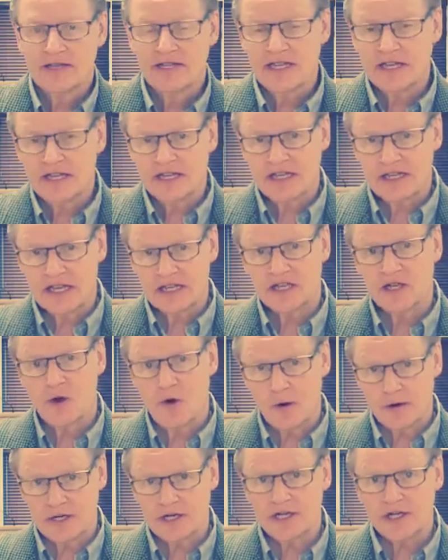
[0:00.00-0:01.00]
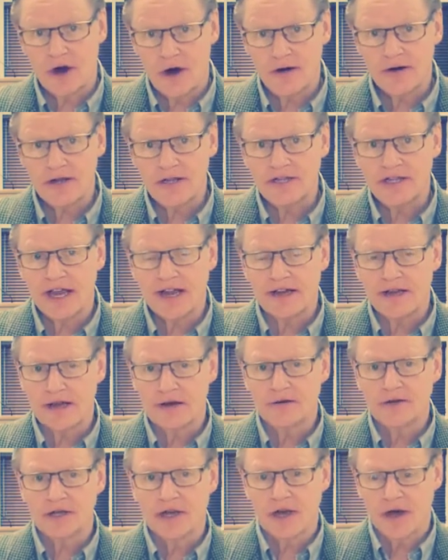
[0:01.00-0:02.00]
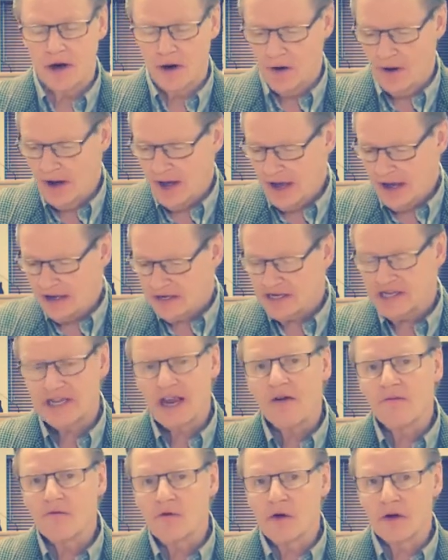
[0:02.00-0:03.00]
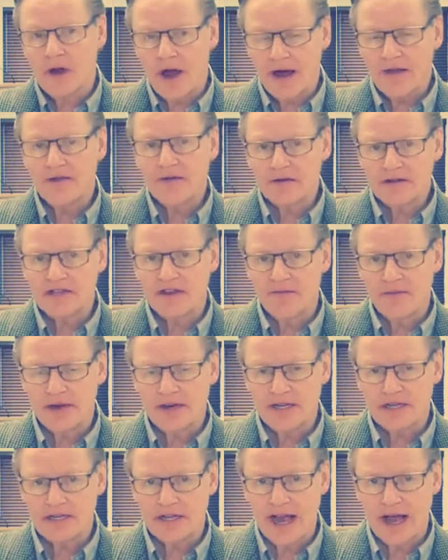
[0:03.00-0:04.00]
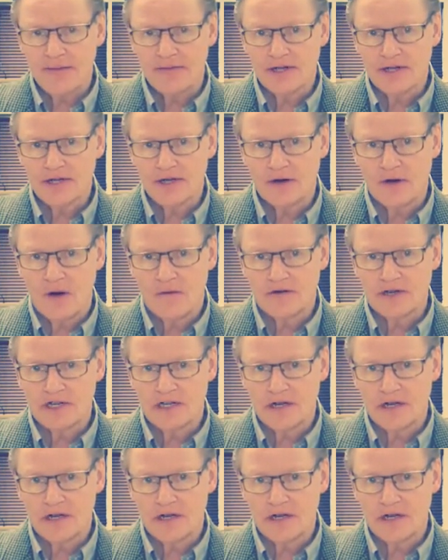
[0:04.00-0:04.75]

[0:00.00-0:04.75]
Since this court started 10 years ago, several others have been established in Nova